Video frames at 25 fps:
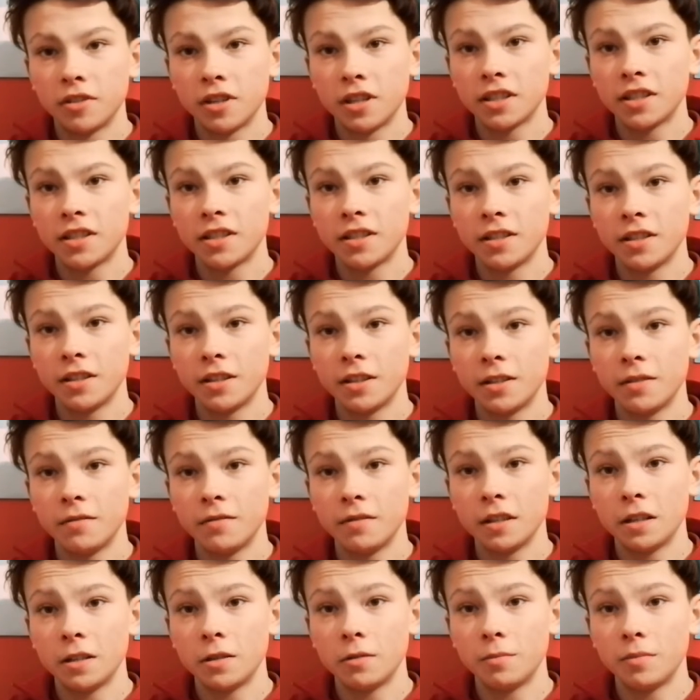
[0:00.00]
Brighton
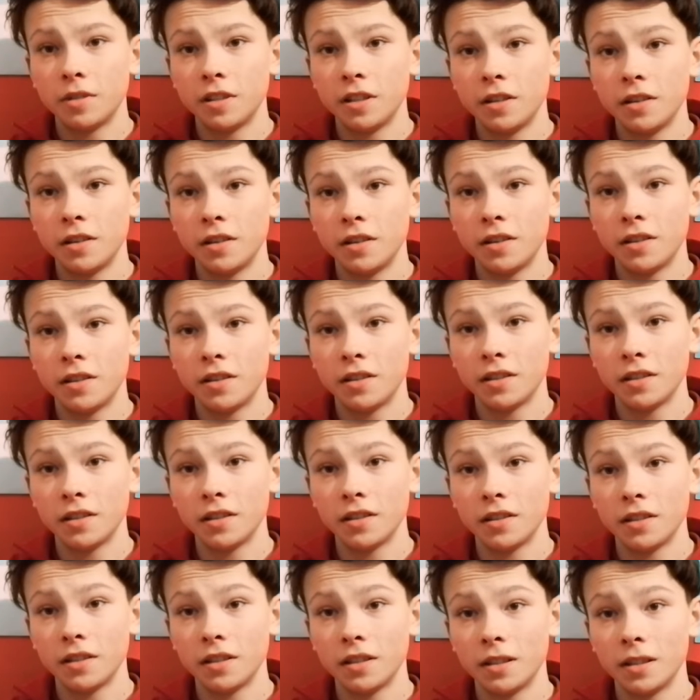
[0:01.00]
Hove Albion
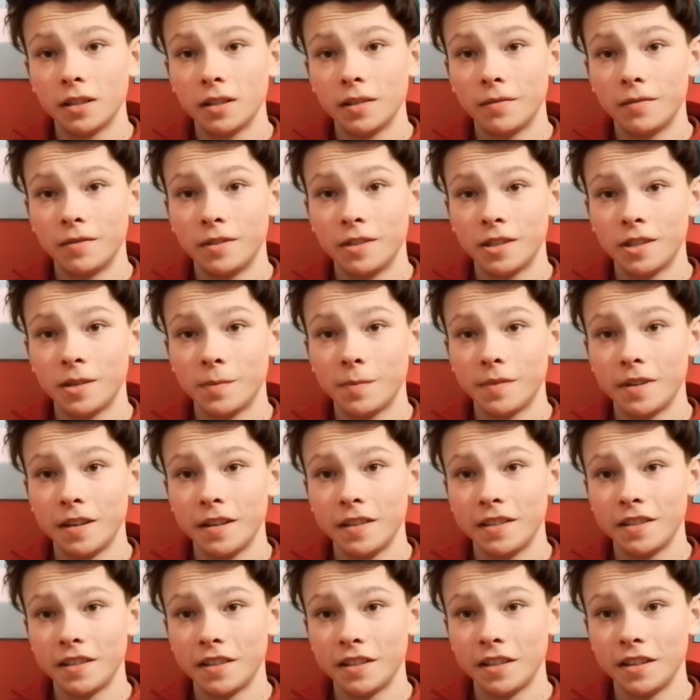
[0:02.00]
have just
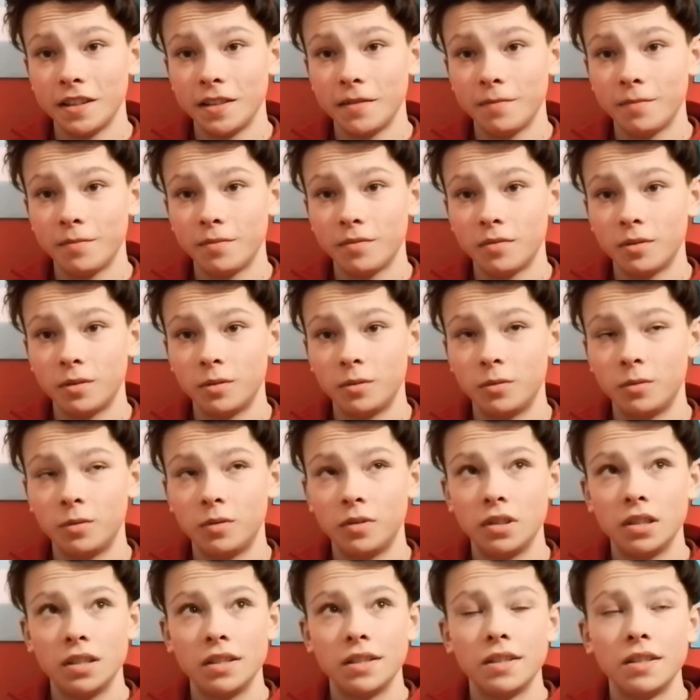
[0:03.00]
beaten
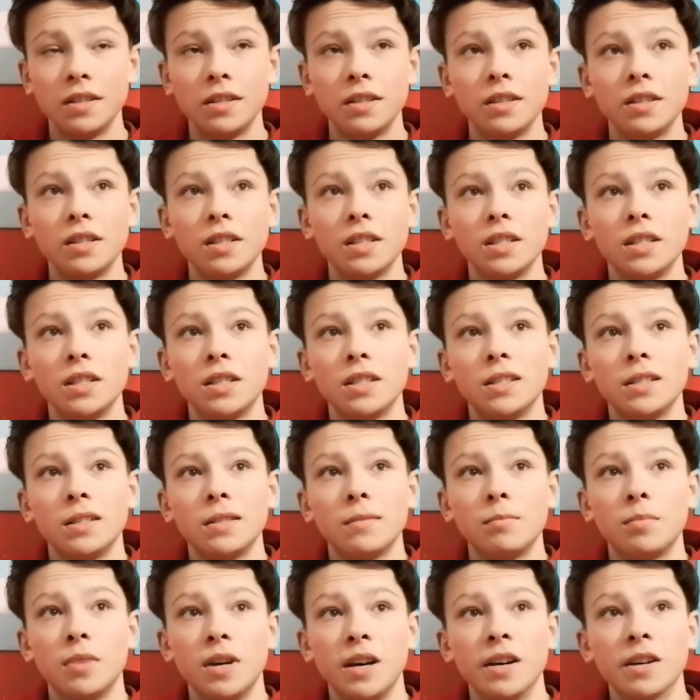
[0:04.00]
Liverpool
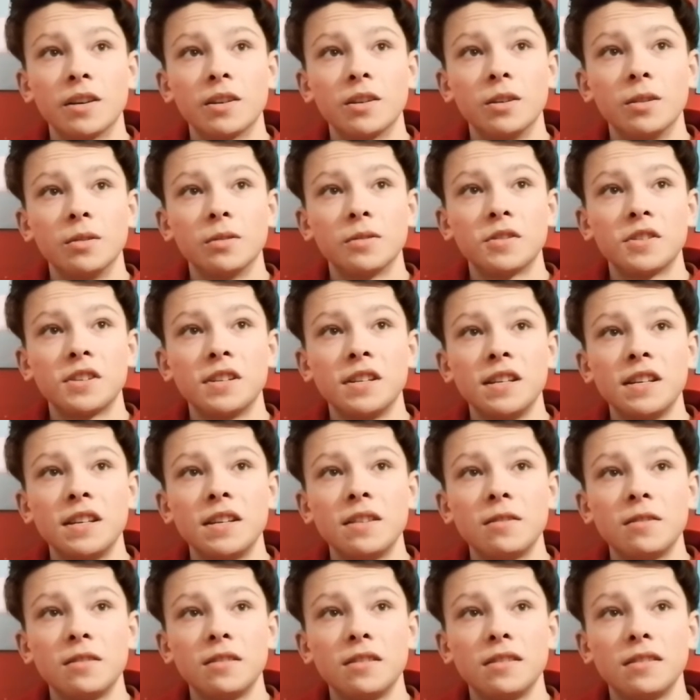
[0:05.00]
by a goal to
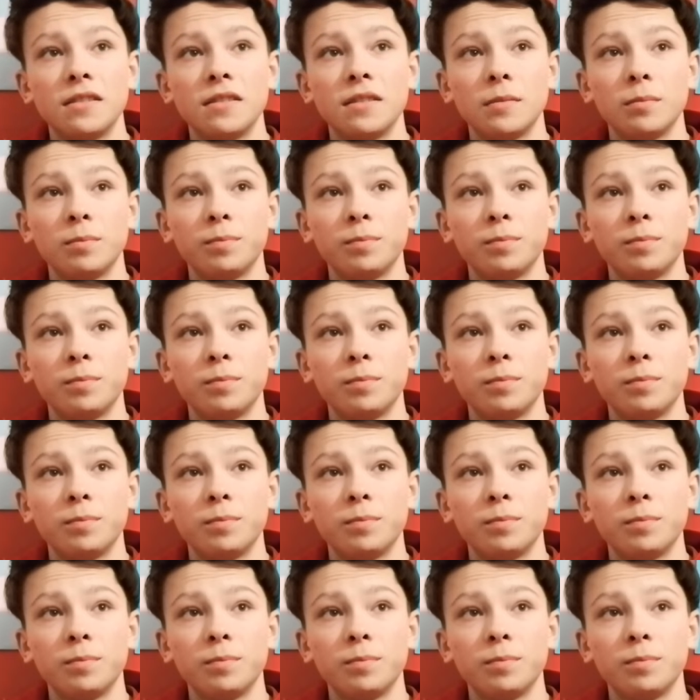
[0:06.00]
nil.